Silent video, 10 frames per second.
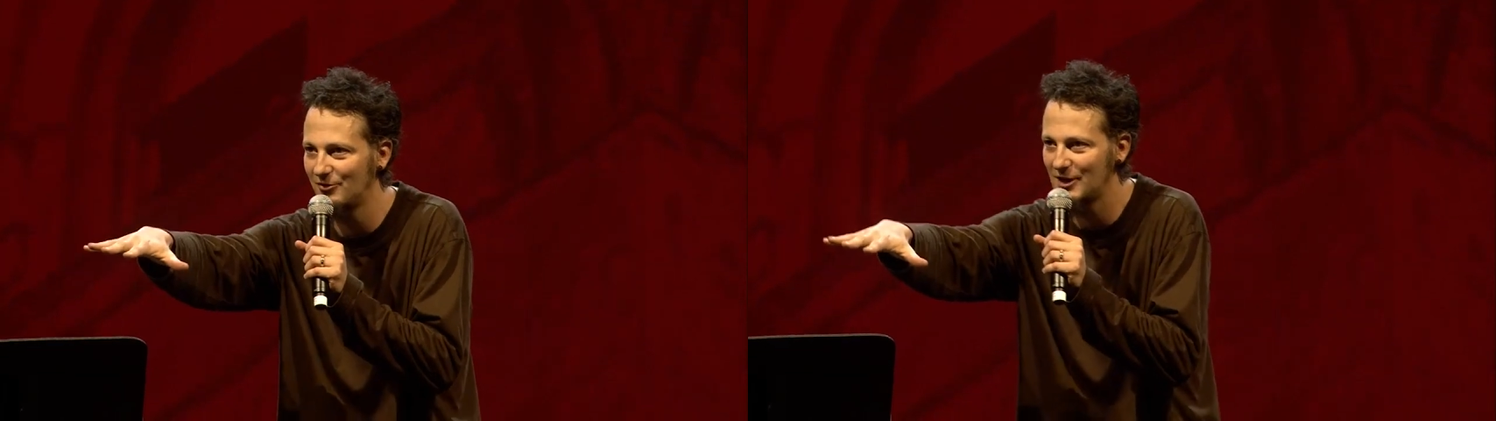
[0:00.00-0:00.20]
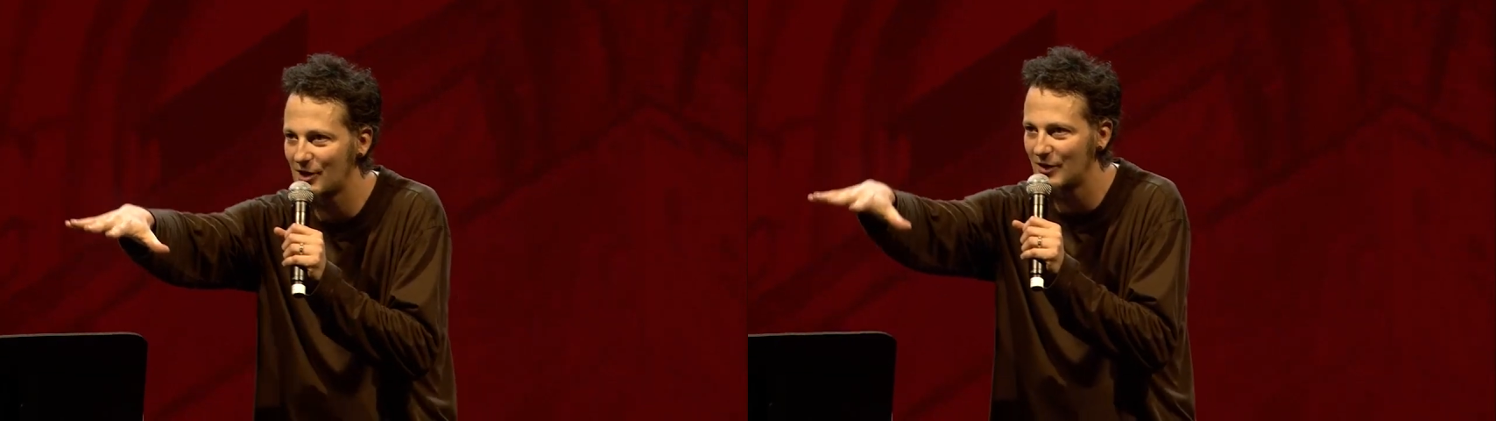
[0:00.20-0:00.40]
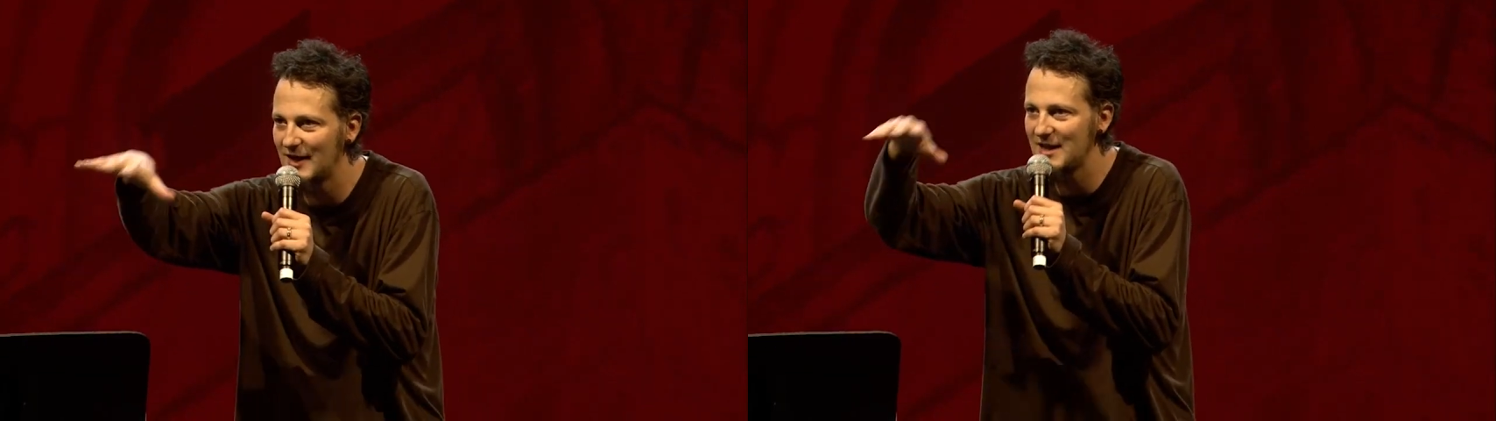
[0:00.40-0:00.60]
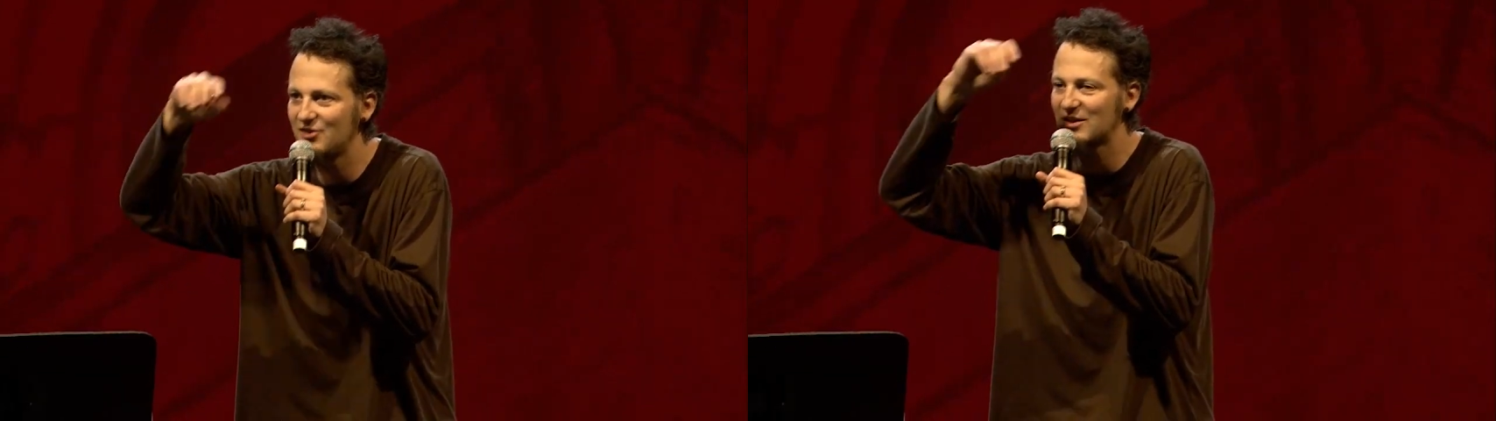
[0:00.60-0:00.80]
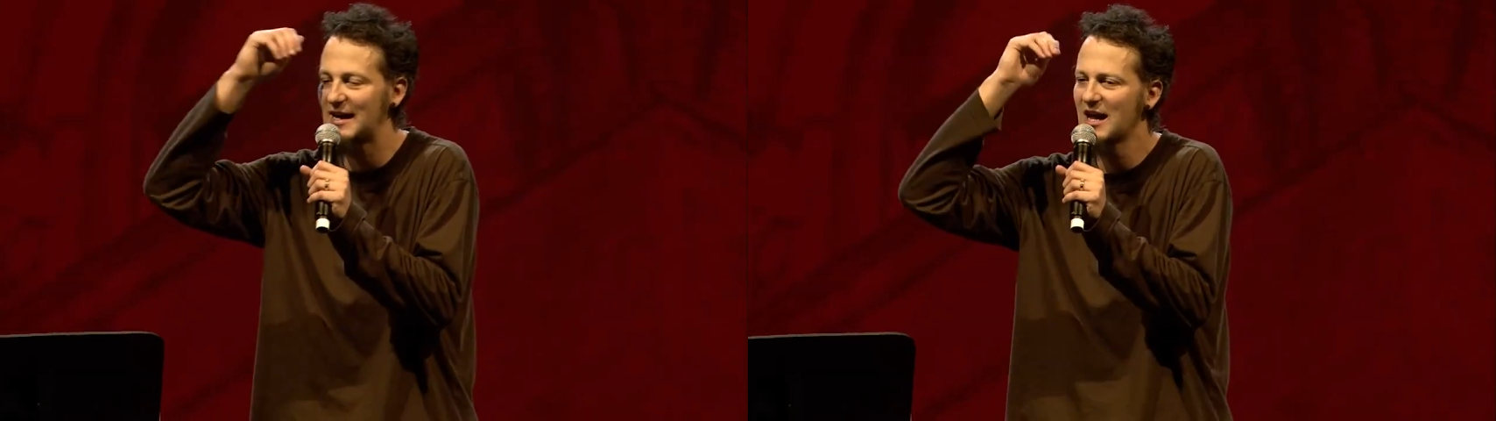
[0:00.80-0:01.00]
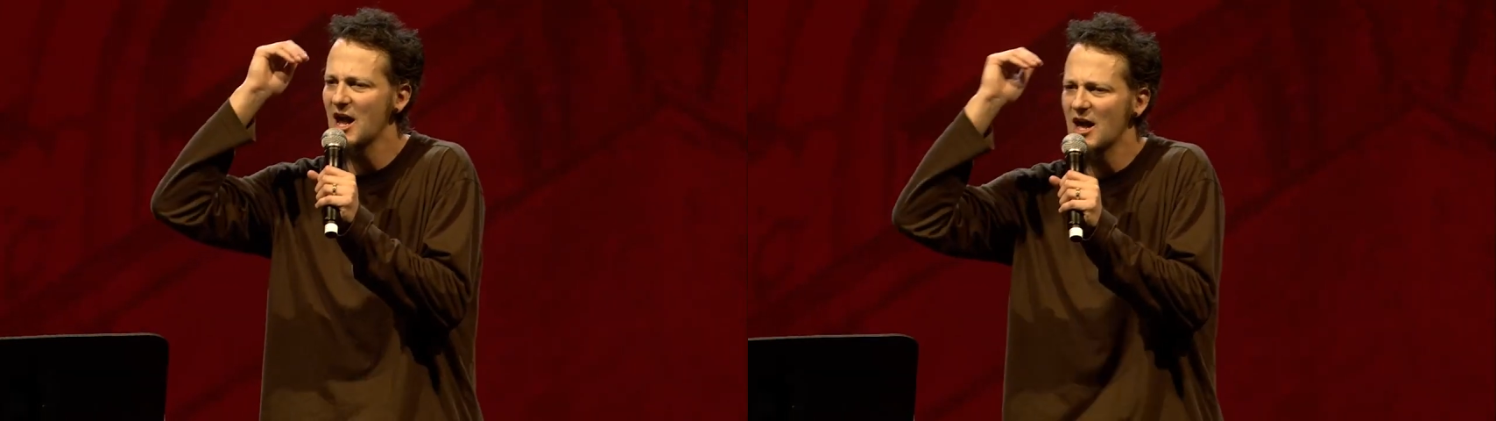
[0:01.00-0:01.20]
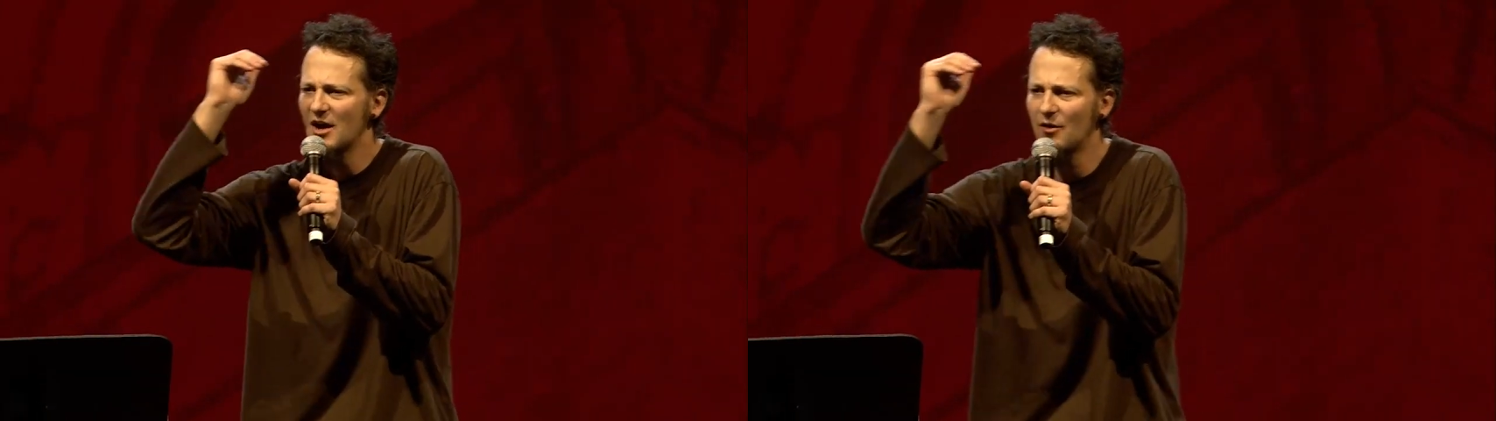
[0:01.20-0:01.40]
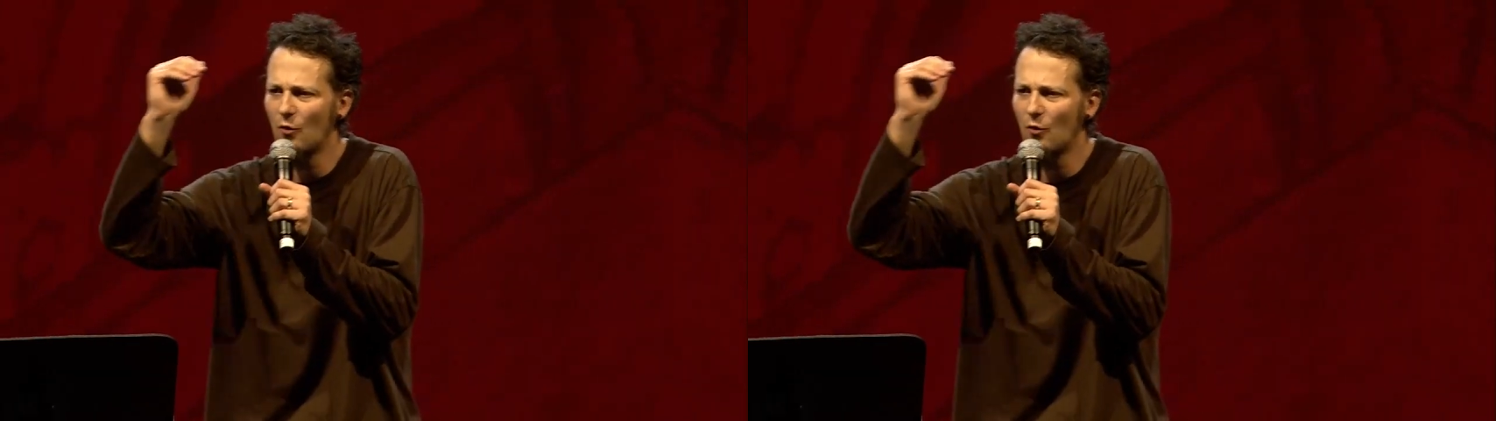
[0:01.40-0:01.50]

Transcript: you know, and he's like uh,